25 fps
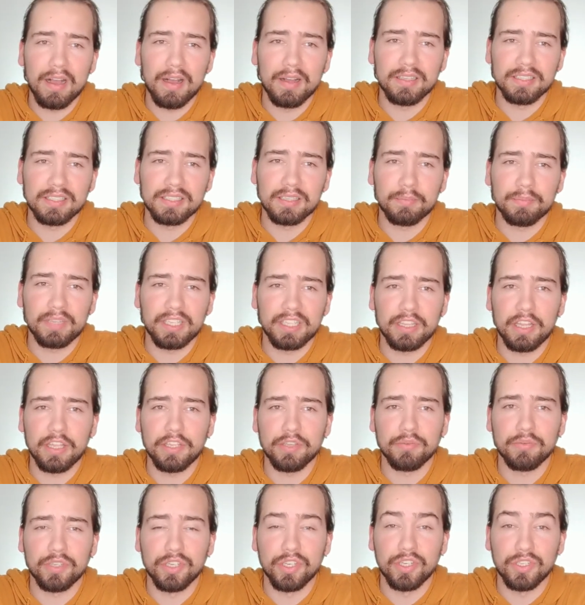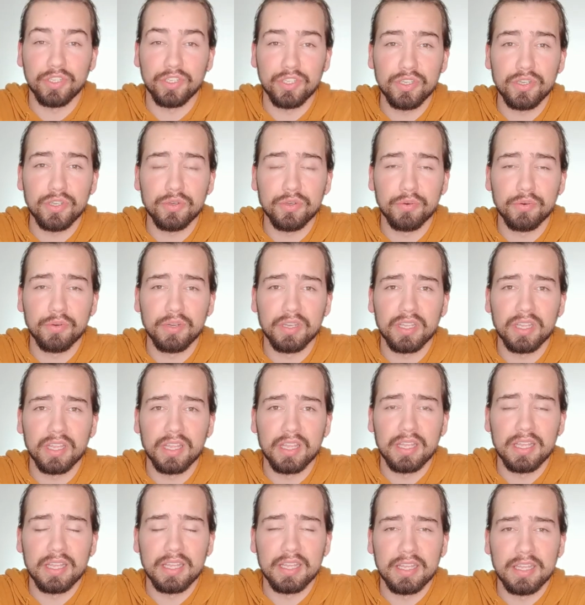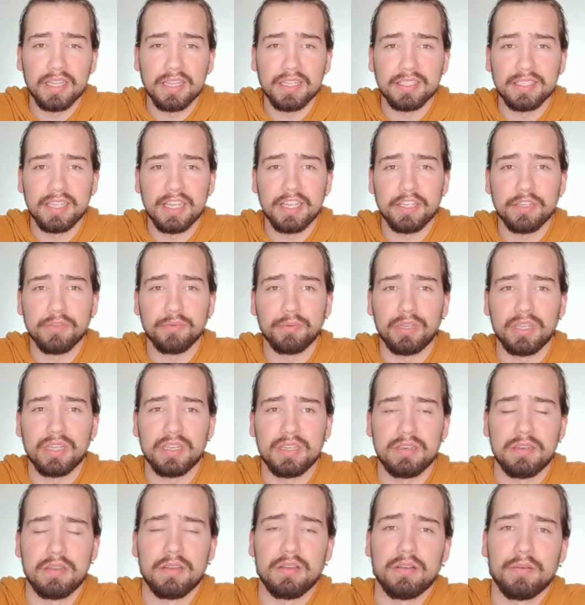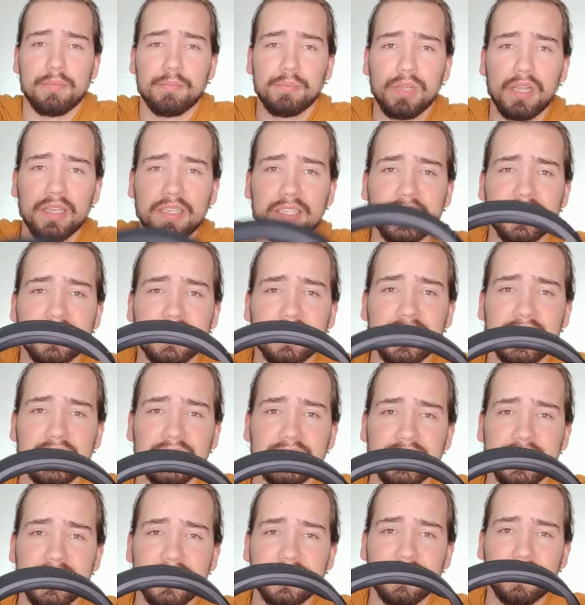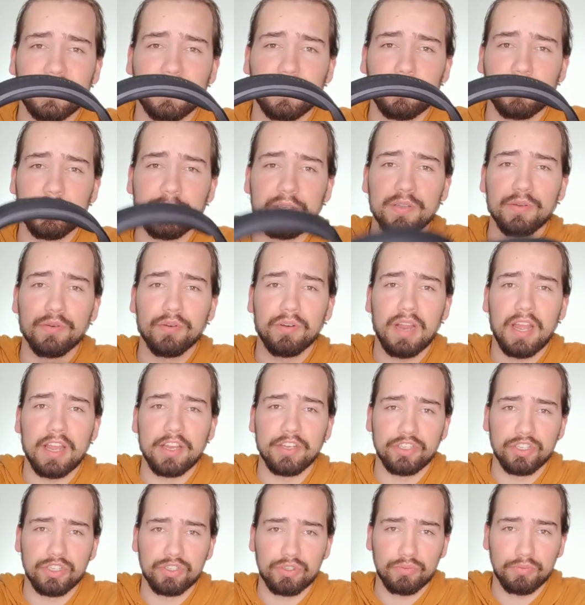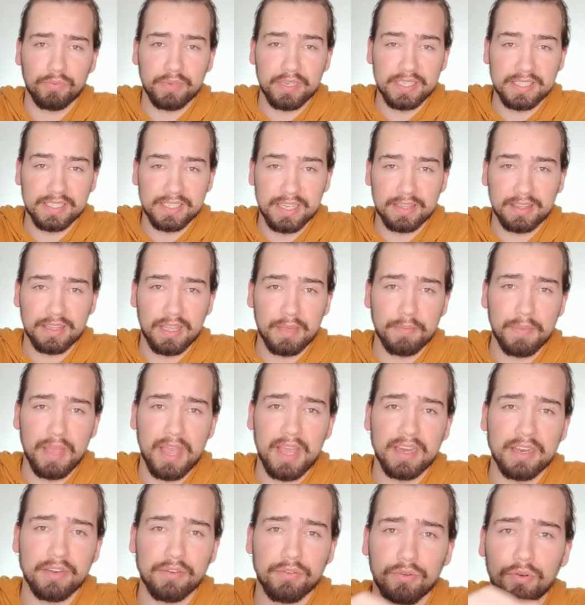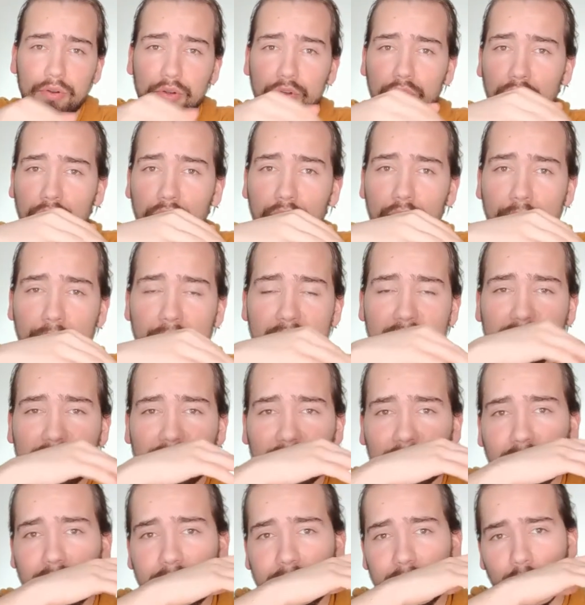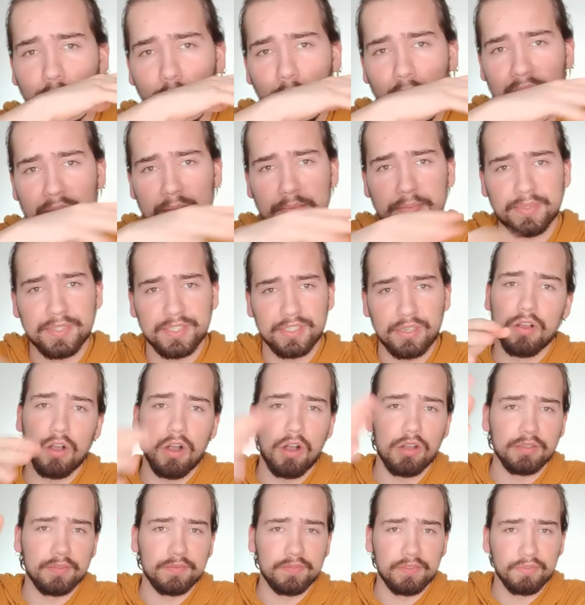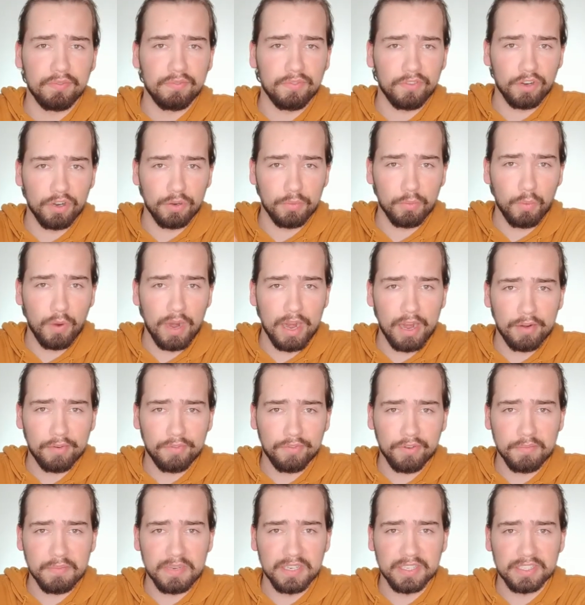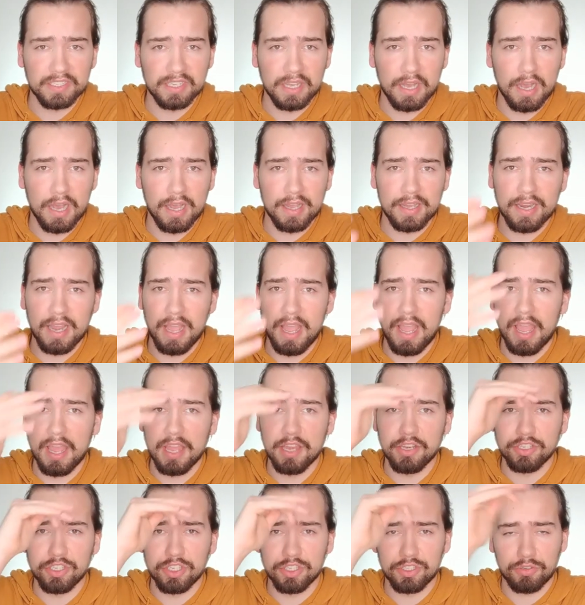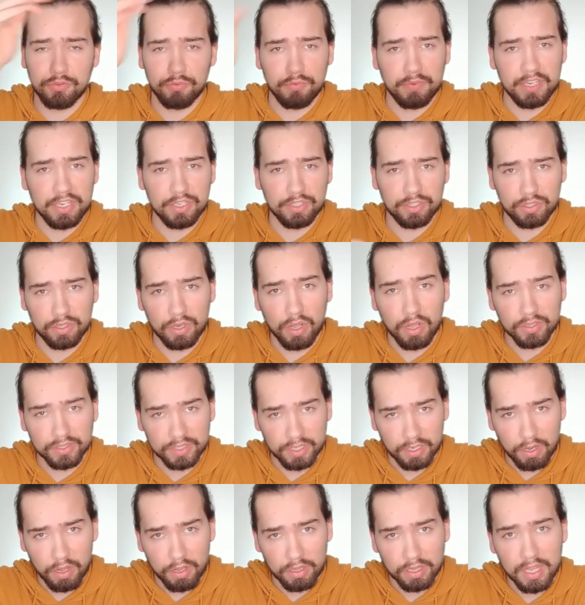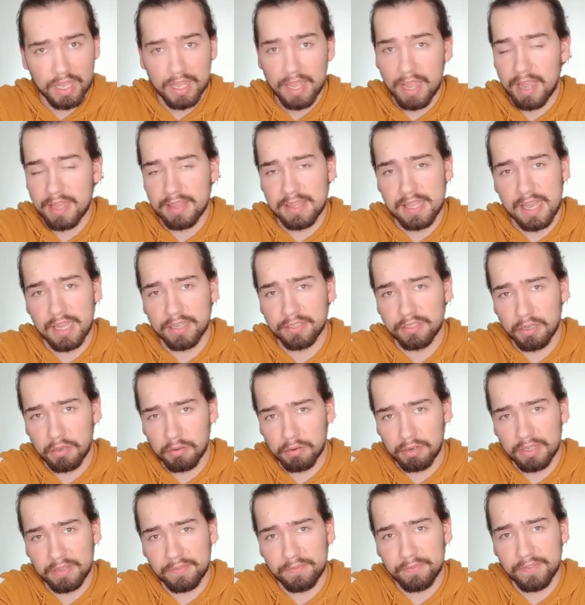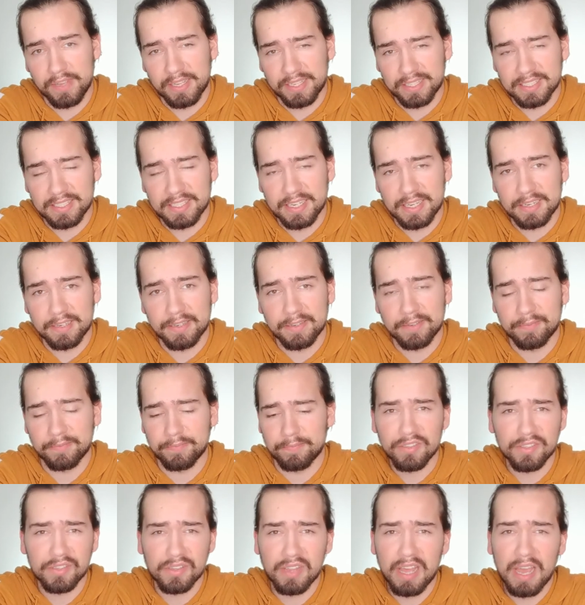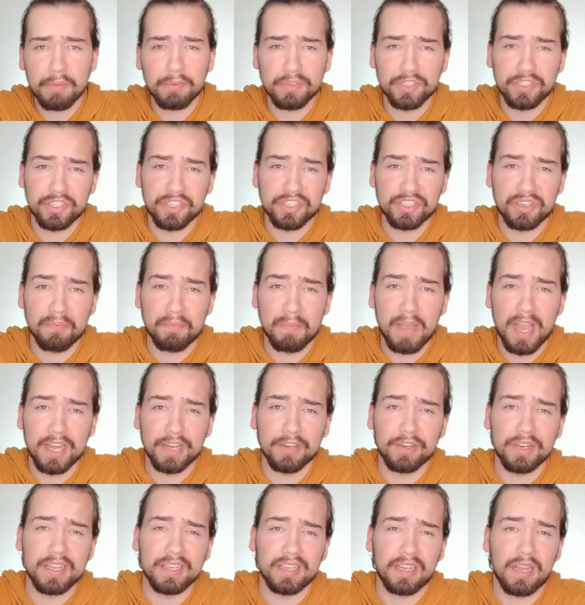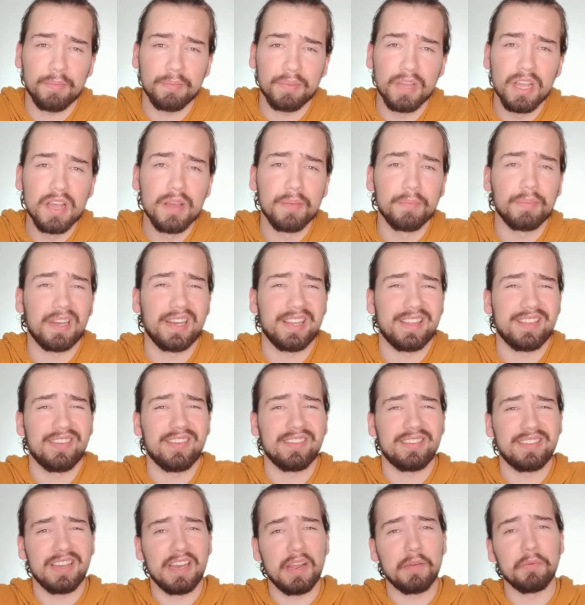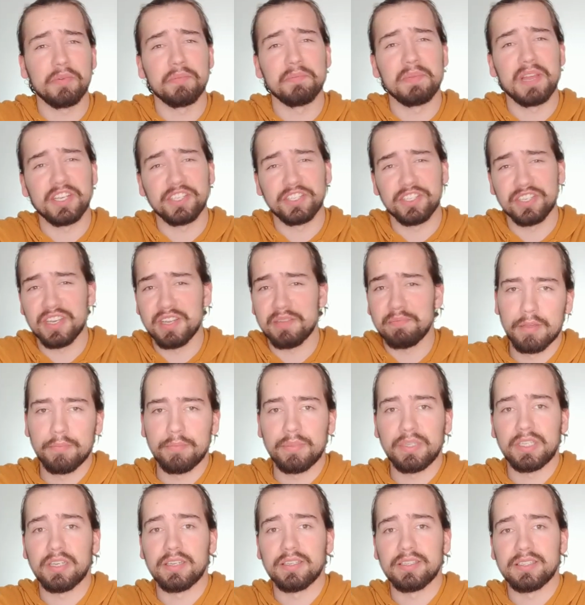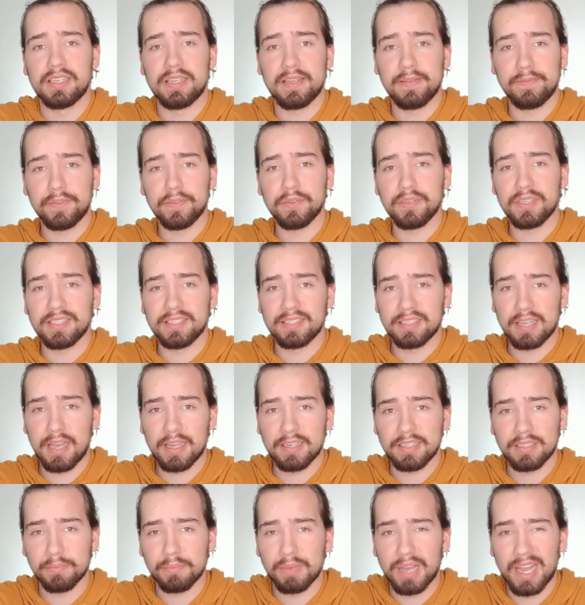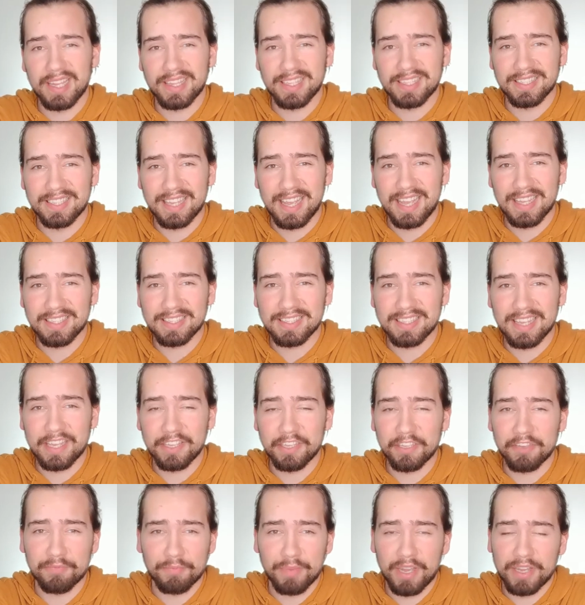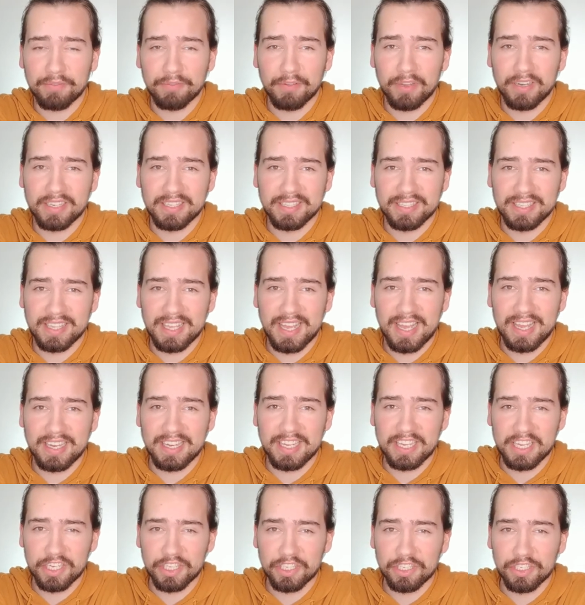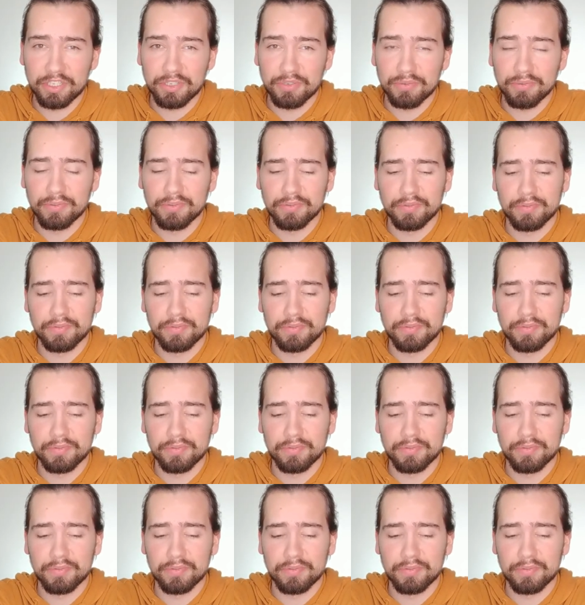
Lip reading: something that you can do is that you can plug these things into the computer and just reset them, and it basically wipes all of the firmware from inside and just reinstalls it all, and that totally fixed it. So that was just a minor hiccup, but I thought that I would mention it because if you decide to buy this headset, you might run into that issue.